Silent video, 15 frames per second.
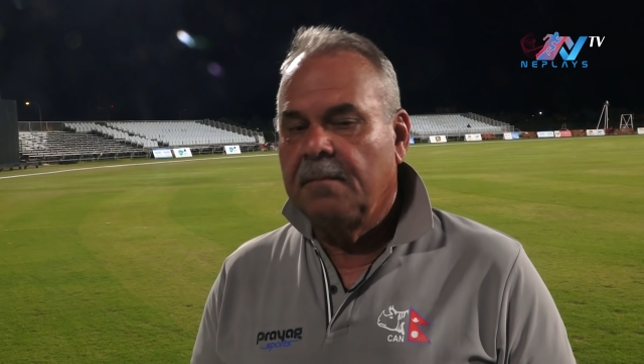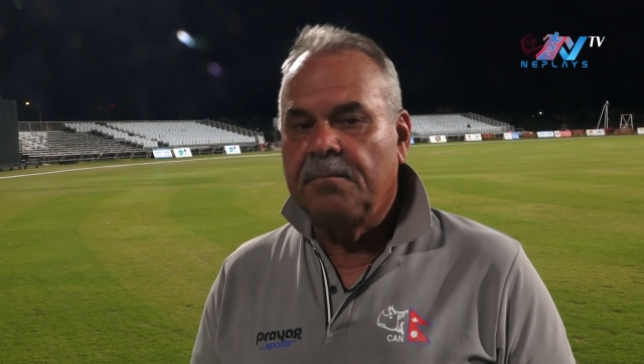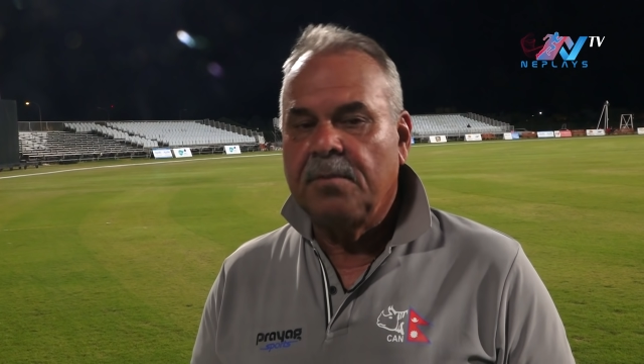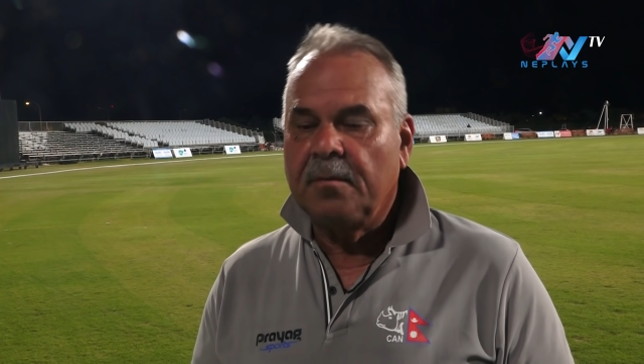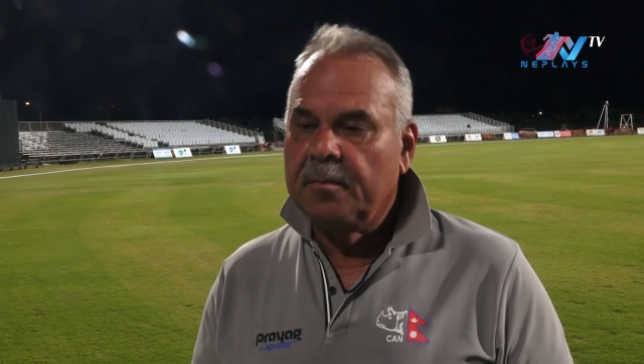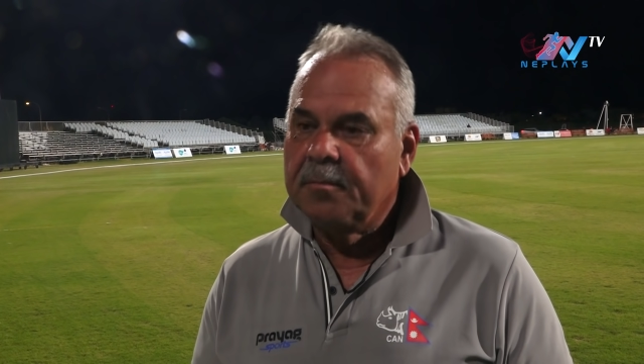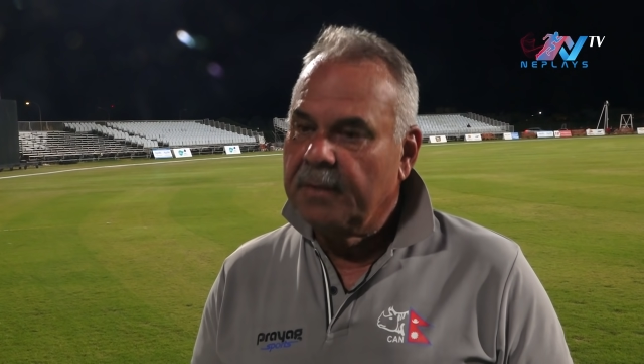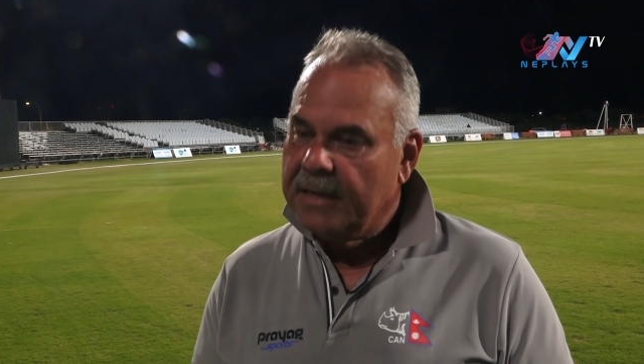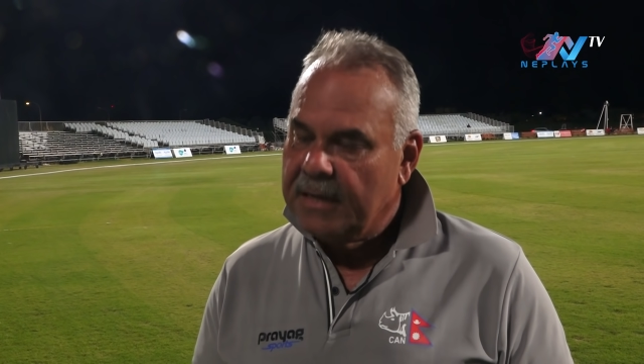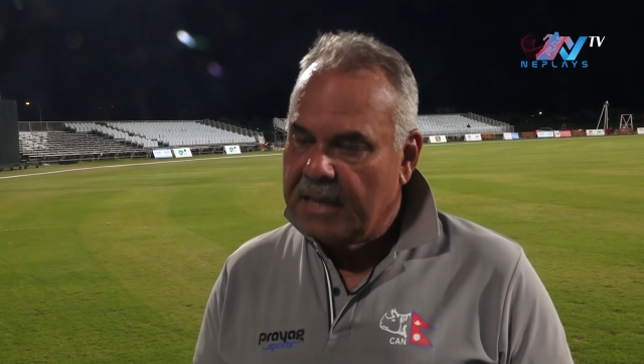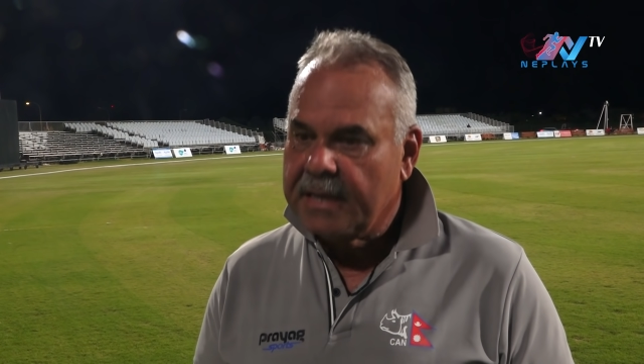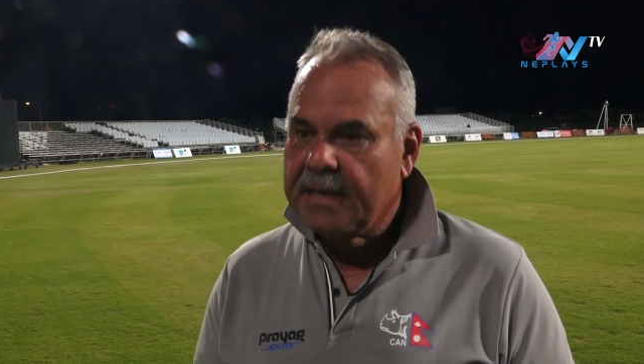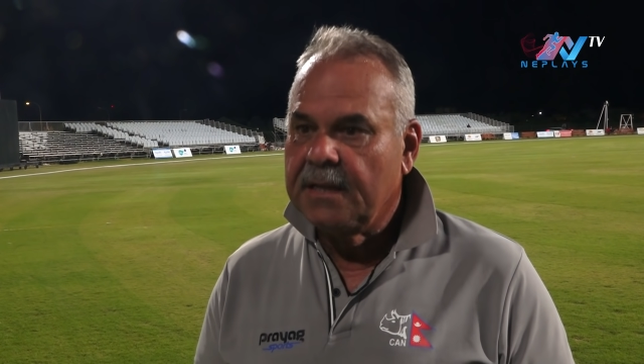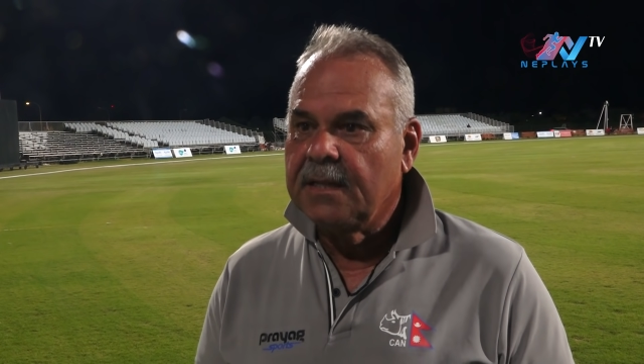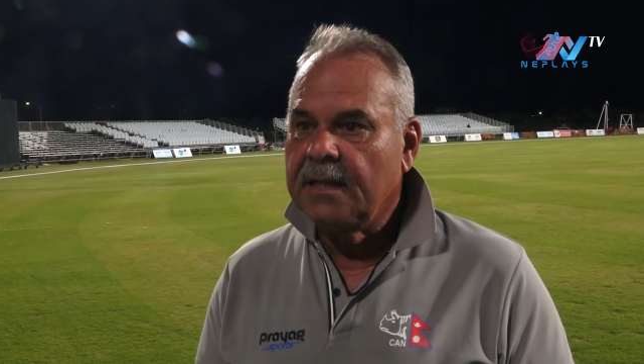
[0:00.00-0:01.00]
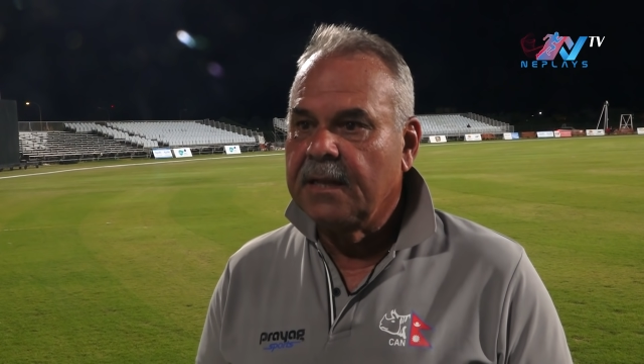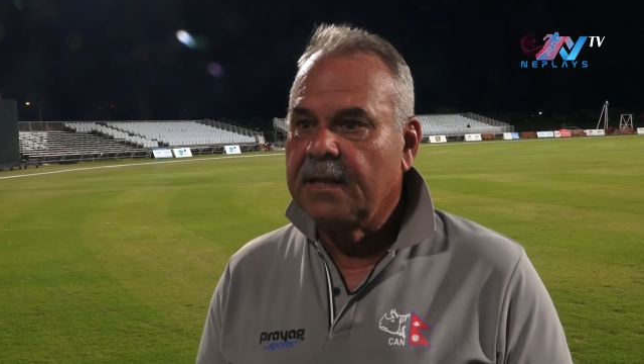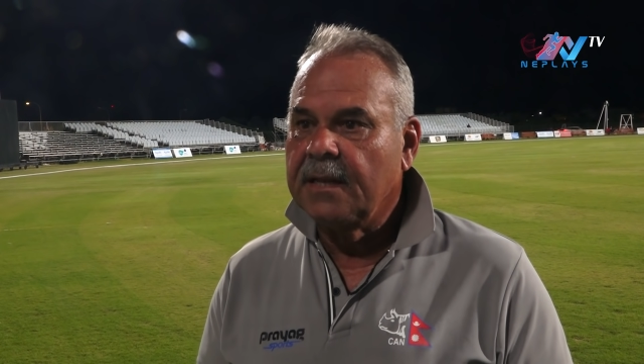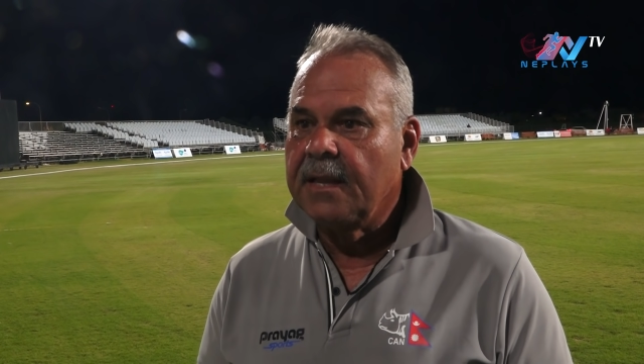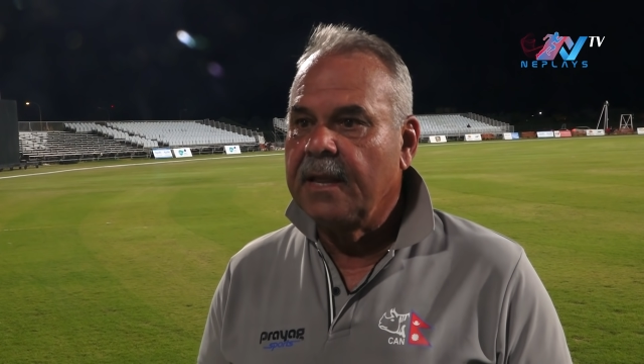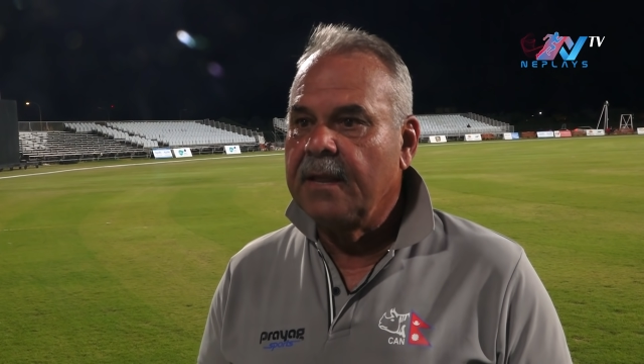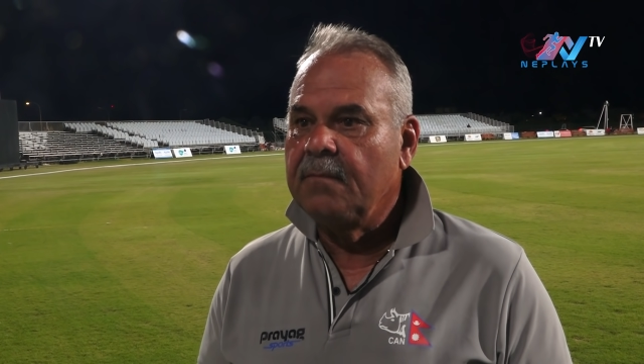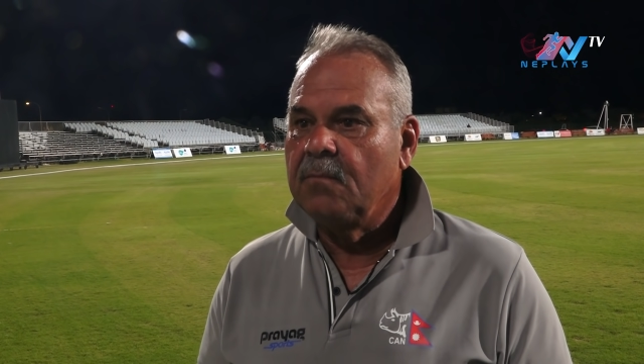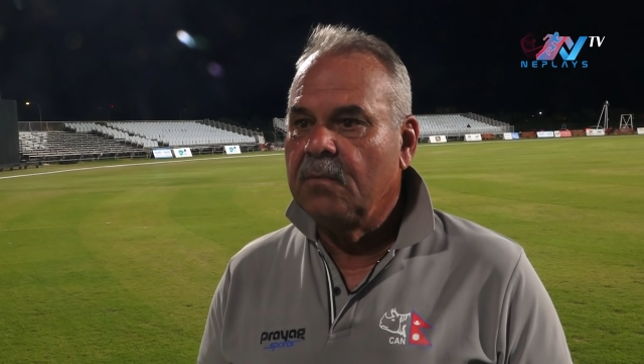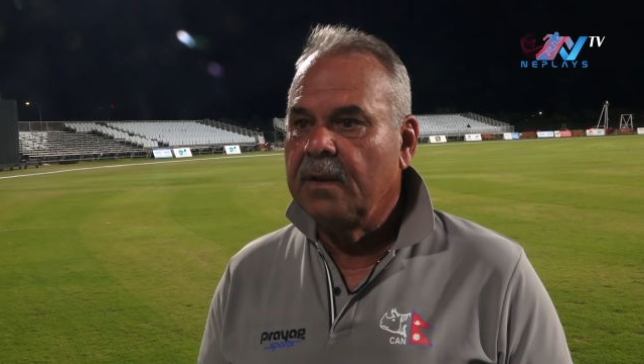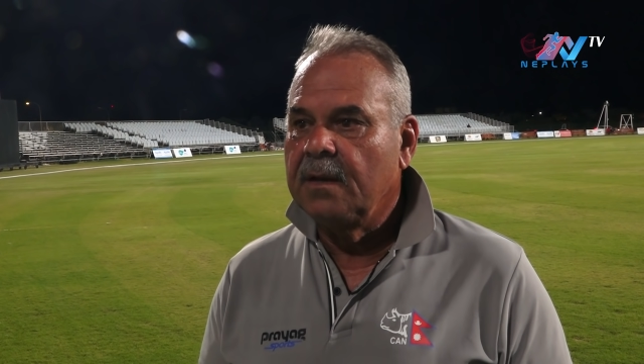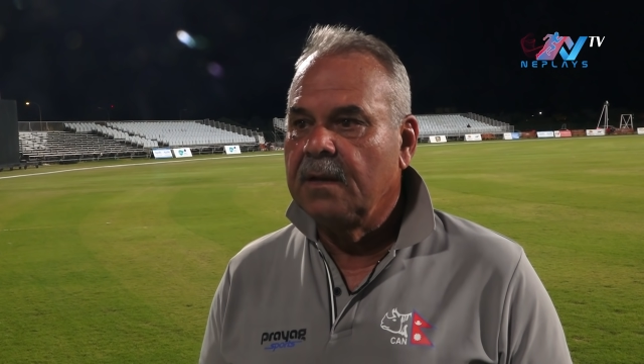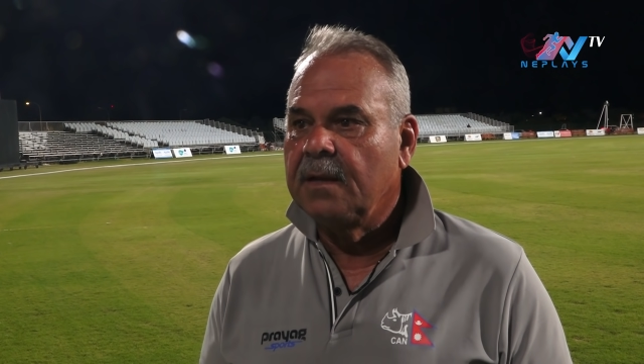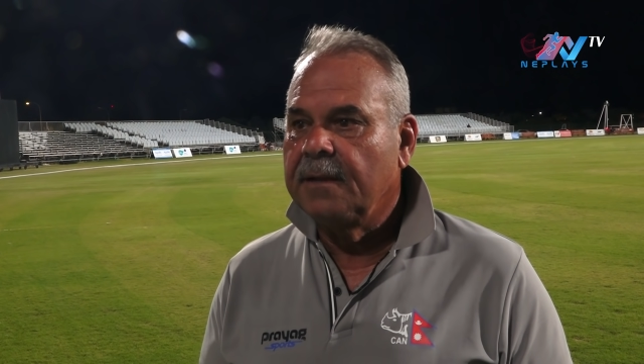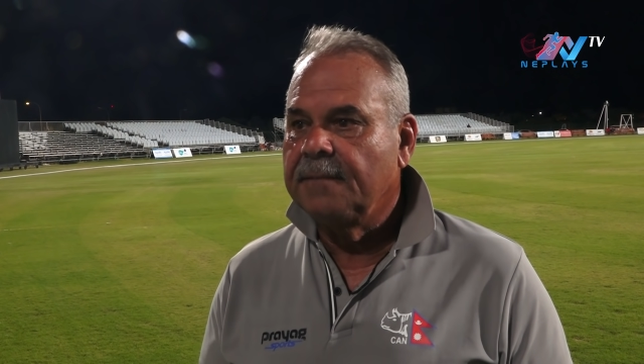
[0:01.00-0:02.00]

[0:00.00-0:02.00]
Probably lucky to get a game when